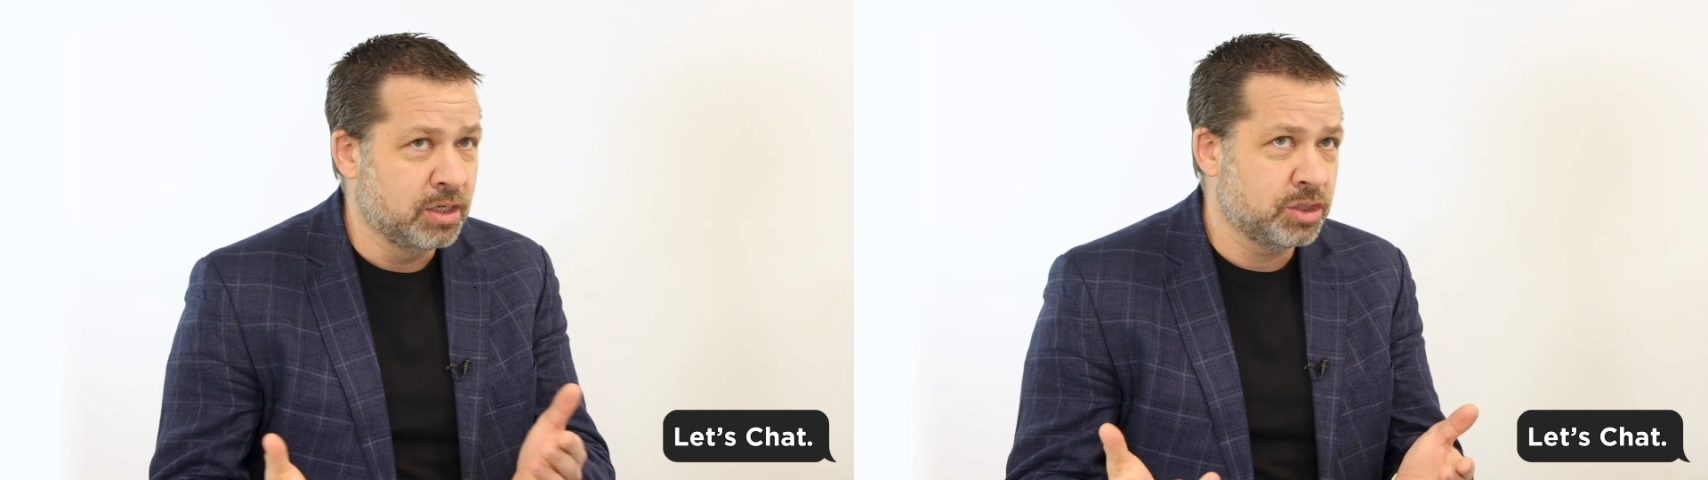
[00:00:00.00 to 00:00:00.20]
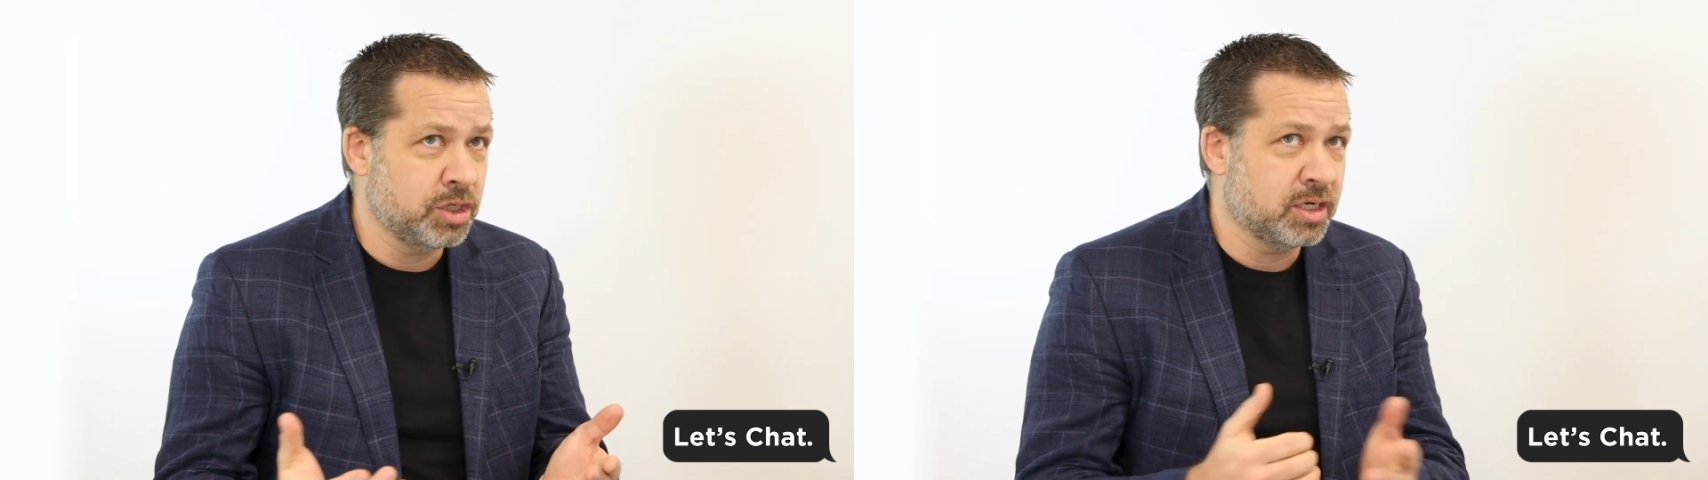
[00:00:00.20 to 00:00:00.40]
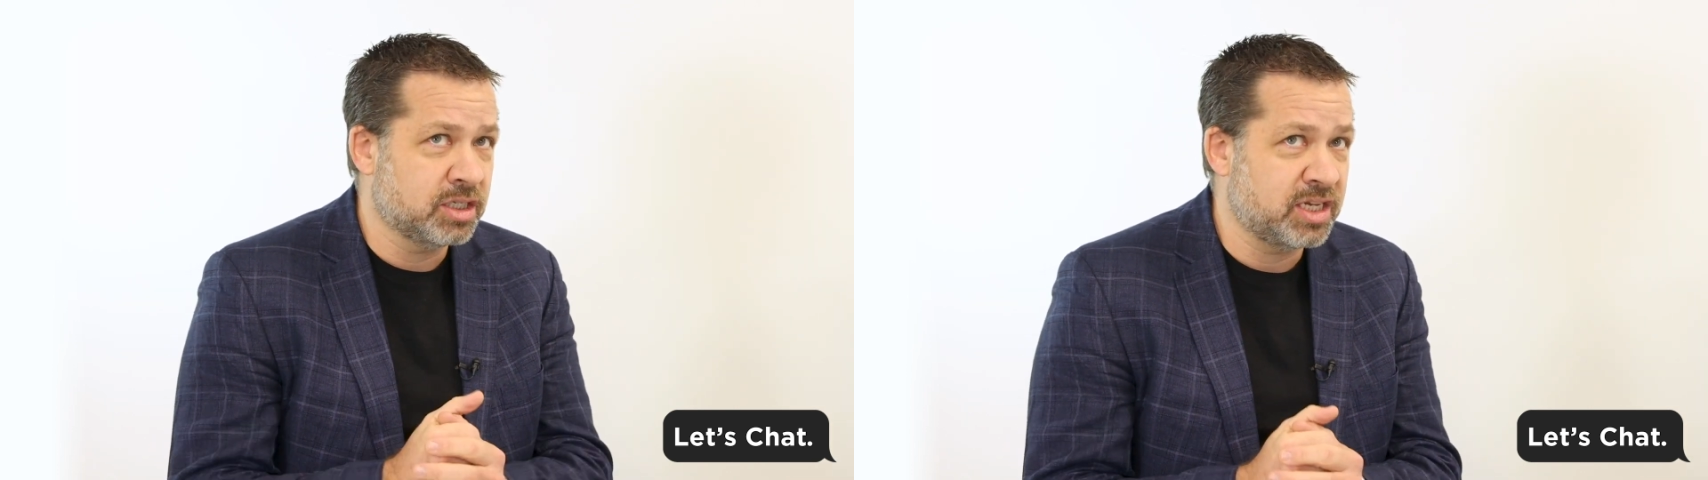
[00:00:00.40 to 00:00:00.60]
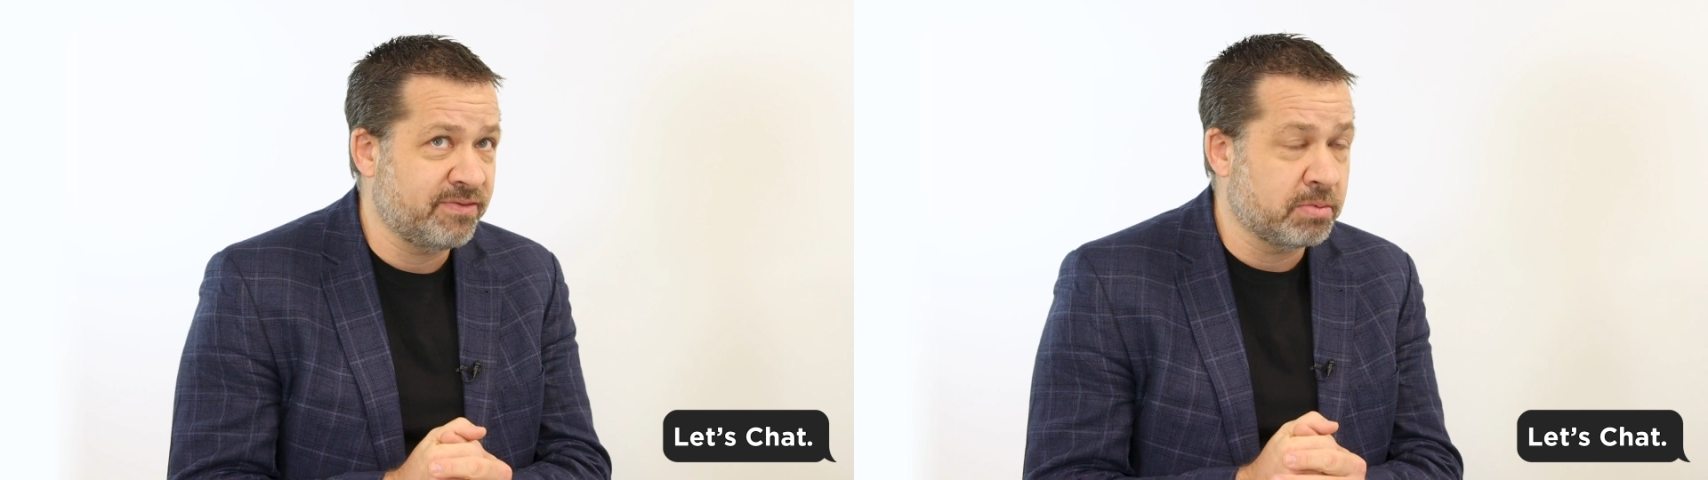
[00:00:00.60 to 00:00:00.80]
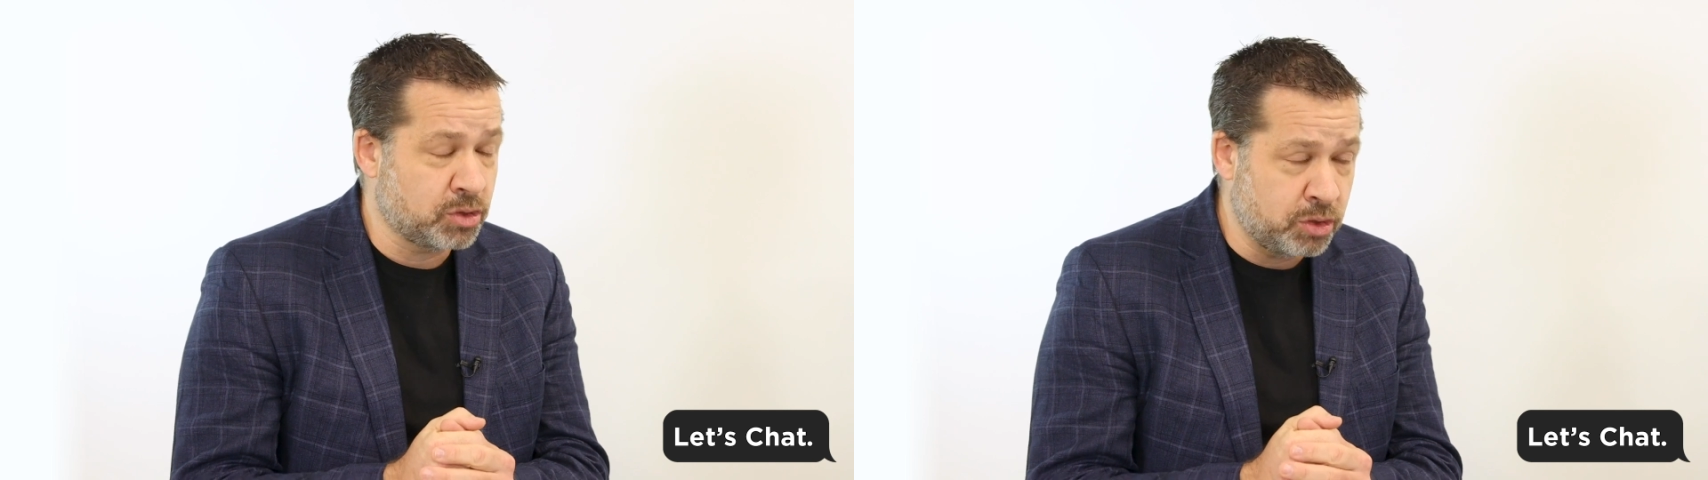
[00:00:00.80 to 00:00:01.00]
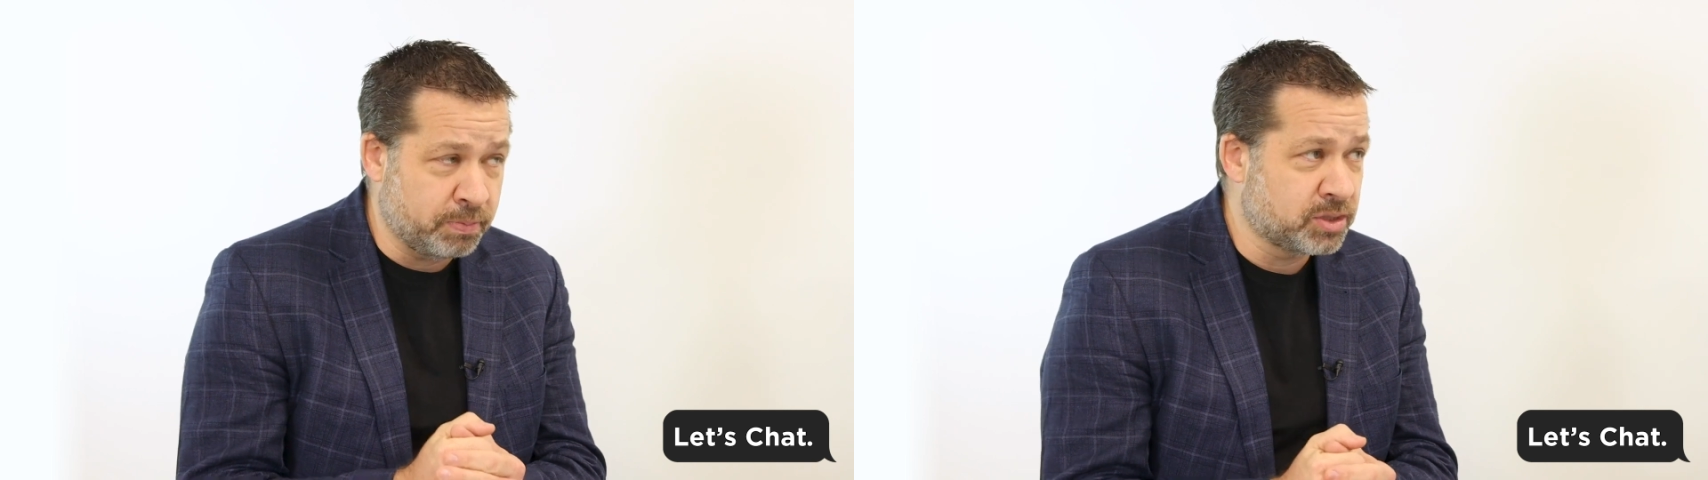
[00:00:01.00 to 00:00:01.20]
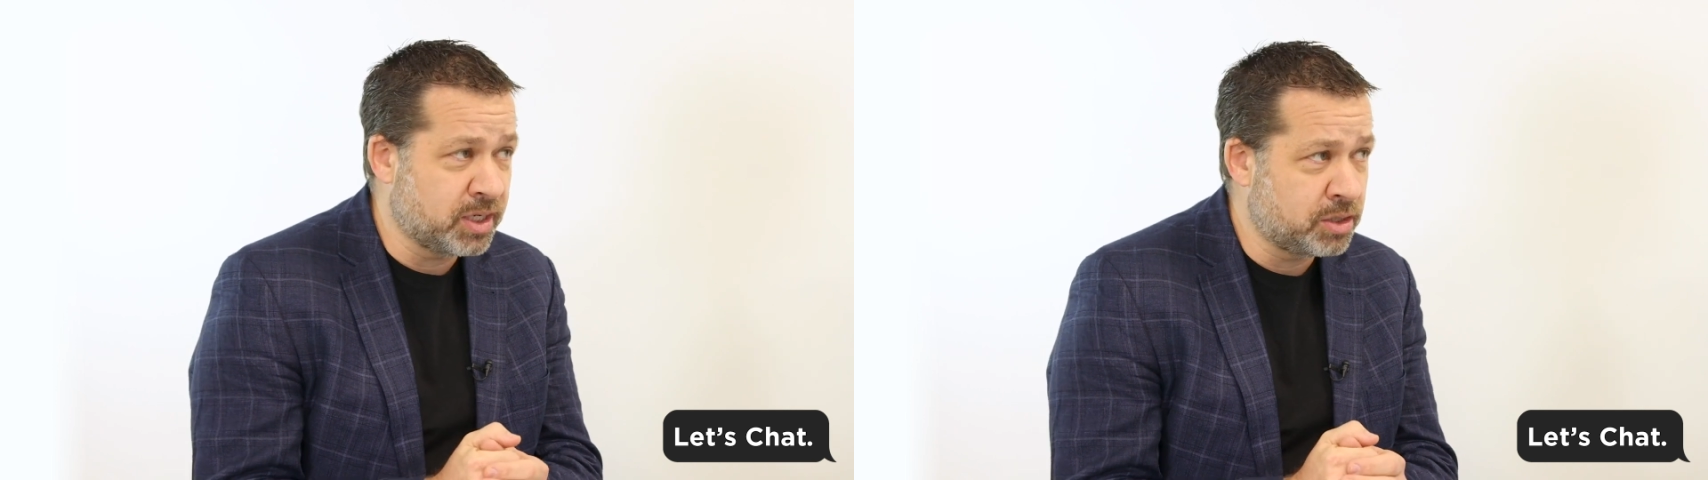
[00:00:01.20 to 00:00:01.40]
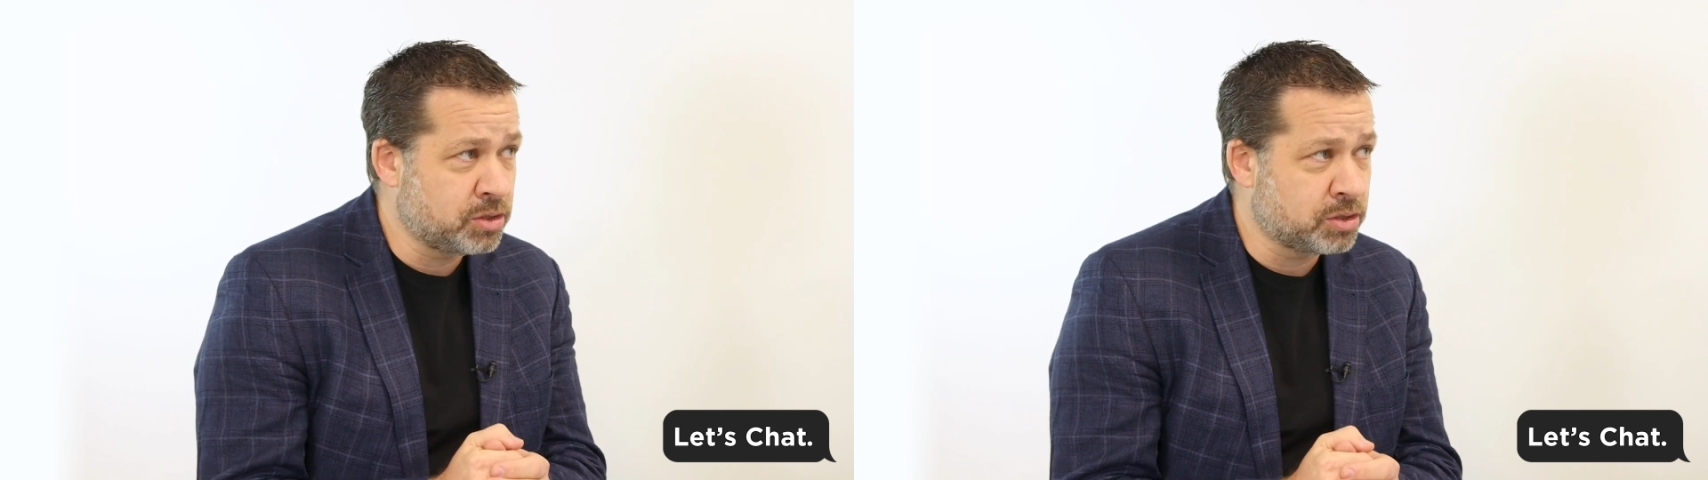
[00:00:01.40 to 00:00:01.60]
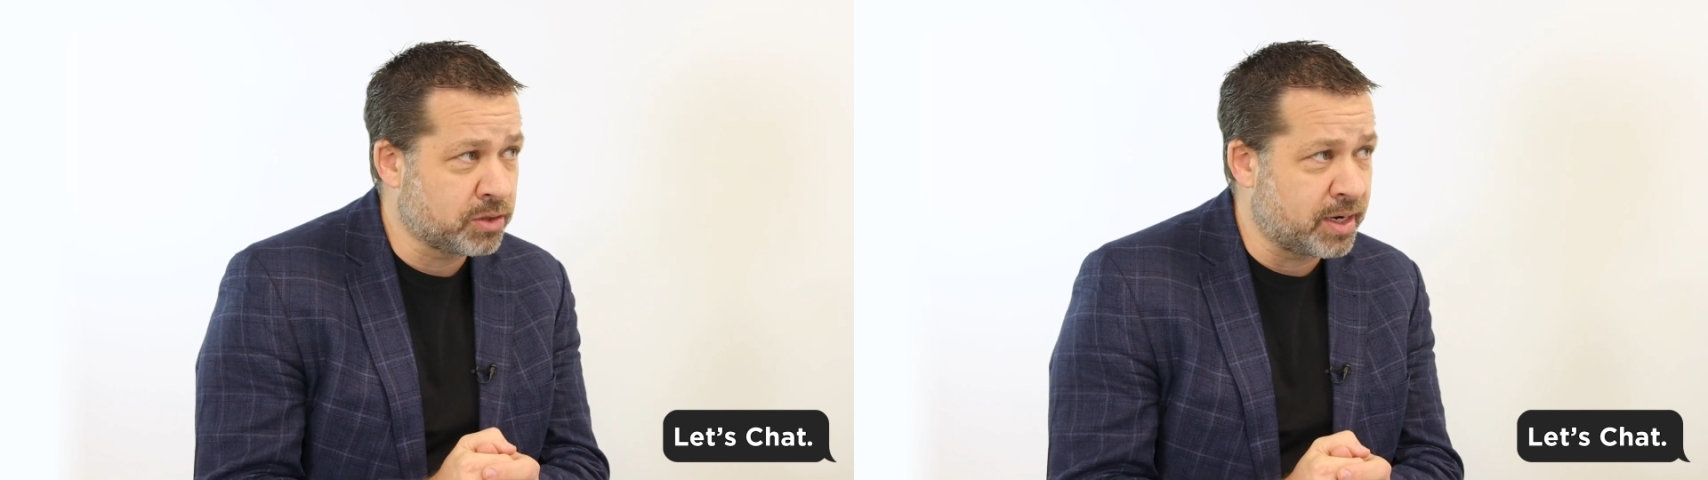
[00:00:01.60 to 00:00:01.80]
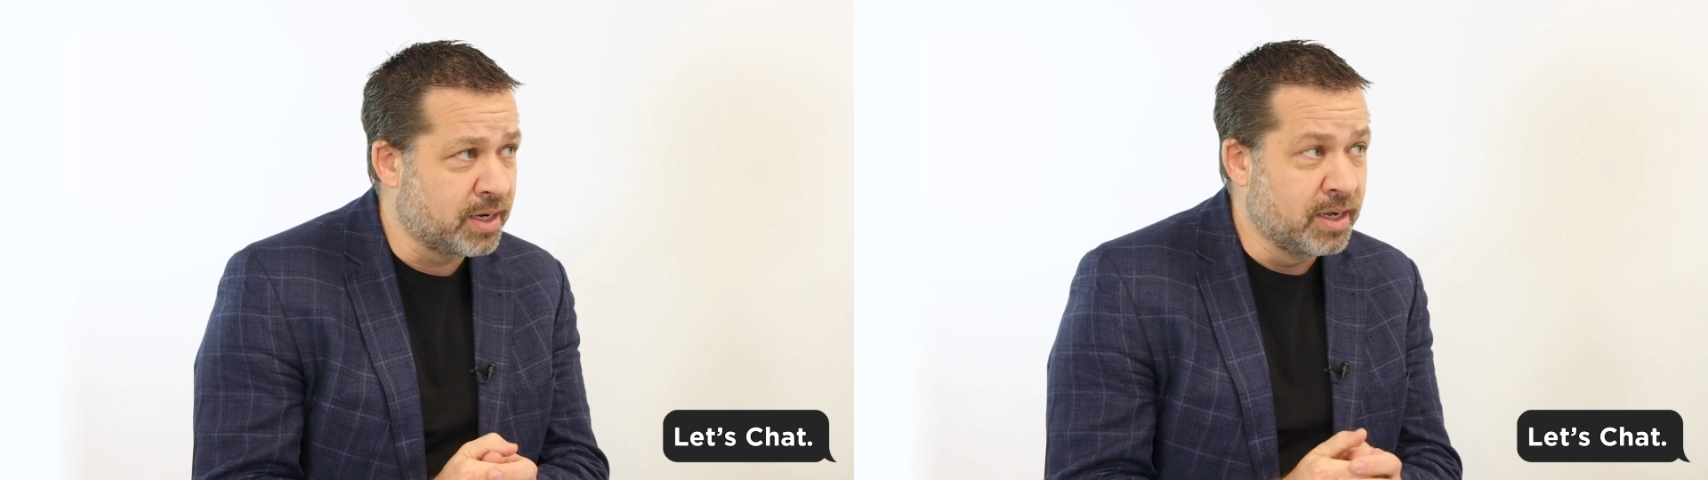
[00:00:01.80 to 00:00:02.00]
so you're going to save about 2%
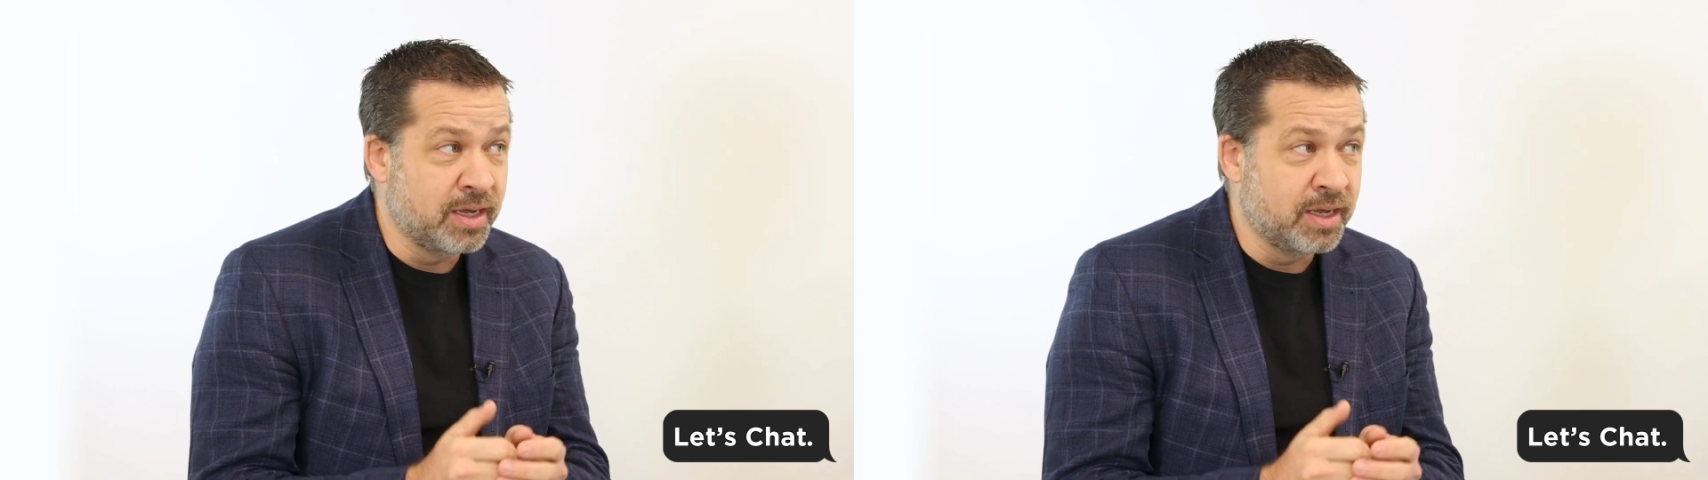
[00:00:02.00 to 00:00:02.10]
interest rate.